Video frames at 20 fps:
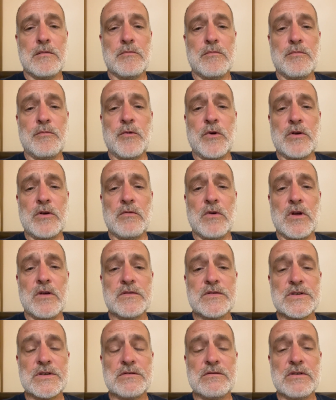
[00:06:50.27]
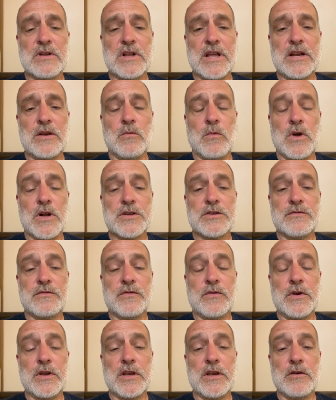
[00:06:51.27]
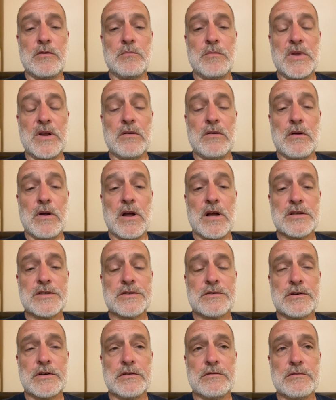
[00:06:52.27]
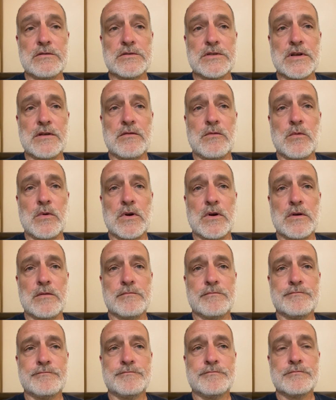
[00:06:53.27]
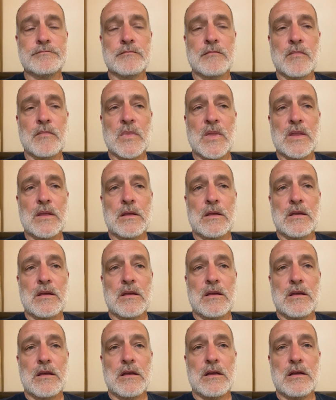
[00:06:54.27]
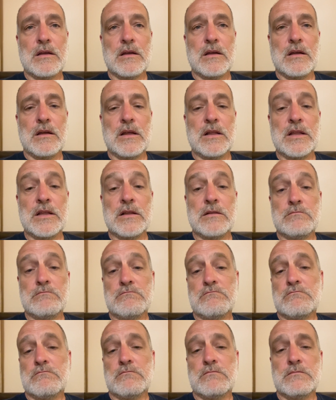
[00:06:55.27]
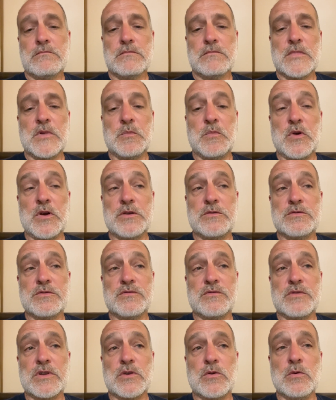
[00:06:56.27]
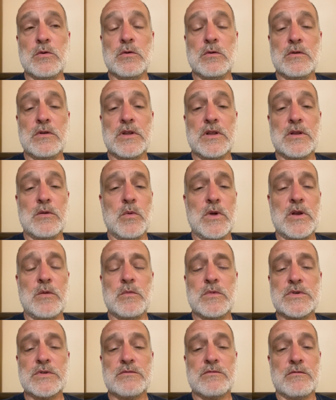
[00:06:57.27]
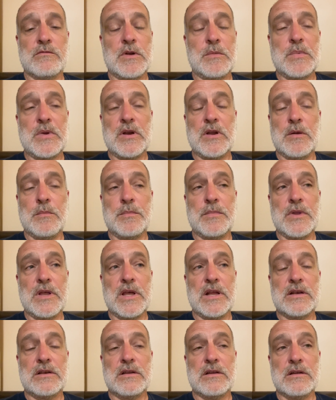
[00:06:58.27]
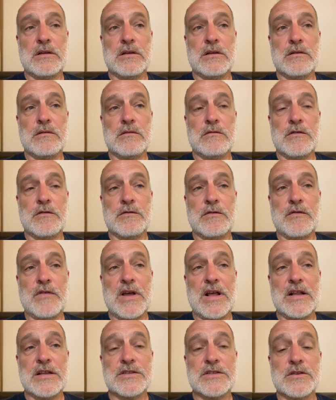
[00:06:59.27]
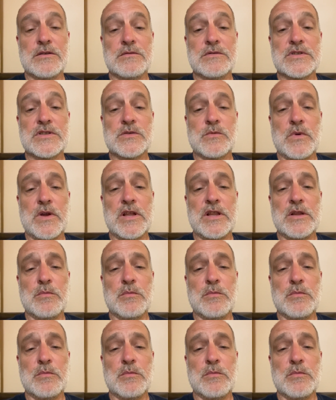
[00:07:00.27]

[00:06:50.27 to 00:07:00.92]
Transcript: Pretty rough, so you really had to watch your footing, big rocks, tree roots everywhere. And then the bridge was really cool, and the wind was ripping up that river valley, so it was swaying the